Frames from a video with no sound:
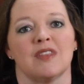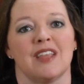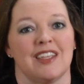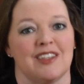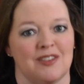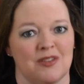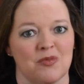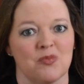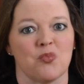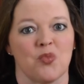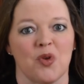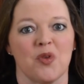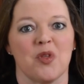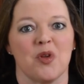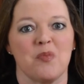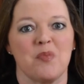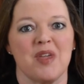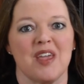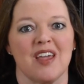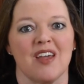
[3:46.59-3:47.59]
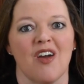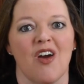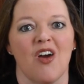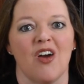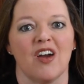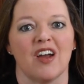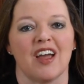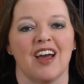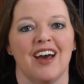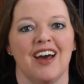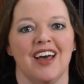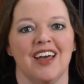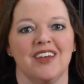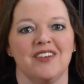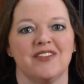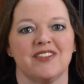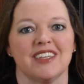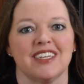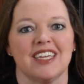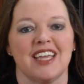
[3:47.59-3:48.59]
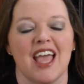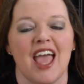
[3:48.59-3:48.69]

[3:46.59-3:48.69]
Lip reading: That's where they're being archived.